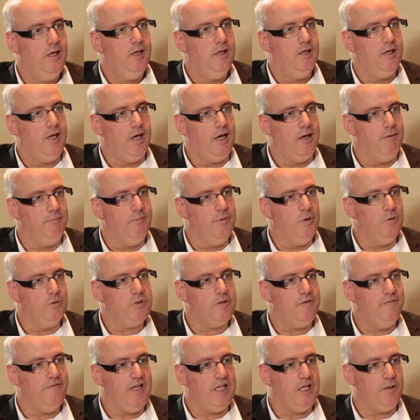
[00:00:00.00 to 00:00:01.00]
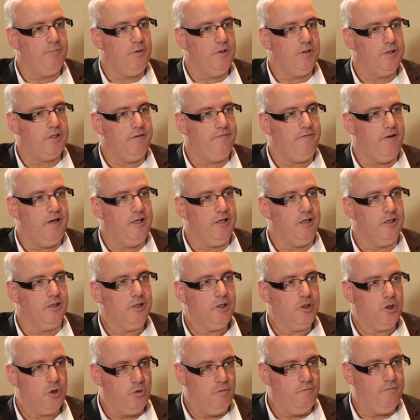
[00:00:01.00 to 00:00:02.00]
those developers I find are
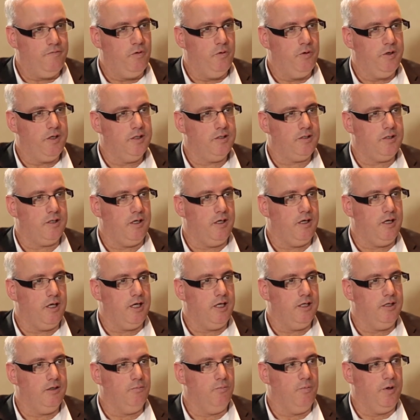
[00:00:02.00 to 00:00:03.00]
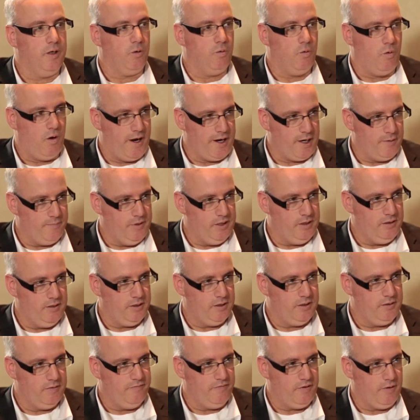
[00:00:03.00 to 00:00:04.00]
so focused on
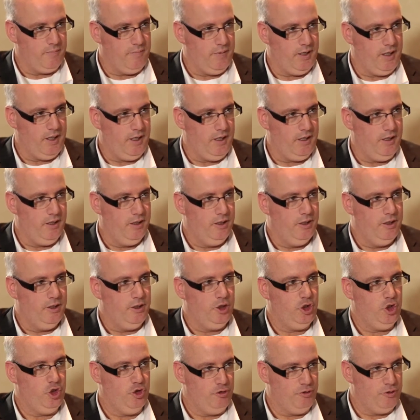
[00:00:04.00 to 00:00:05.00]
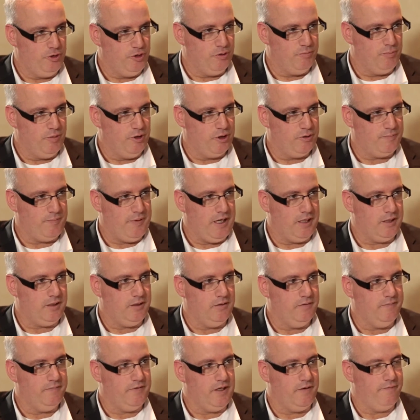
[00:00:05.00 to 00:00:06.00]
requirements from a user
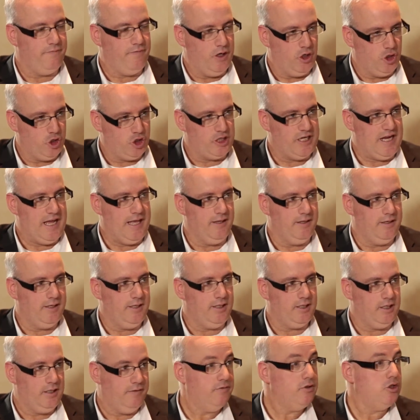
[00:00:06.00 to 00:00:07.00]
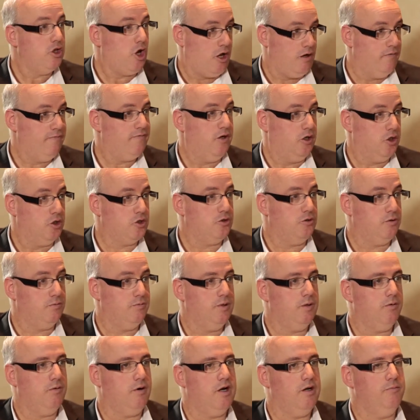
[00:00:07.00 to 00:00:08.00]
perspective and a functionality and even non-functional
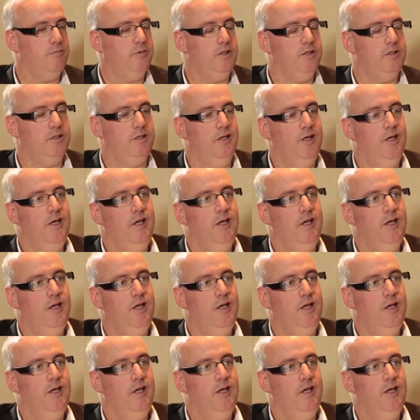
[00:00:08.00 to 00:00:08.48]
requirements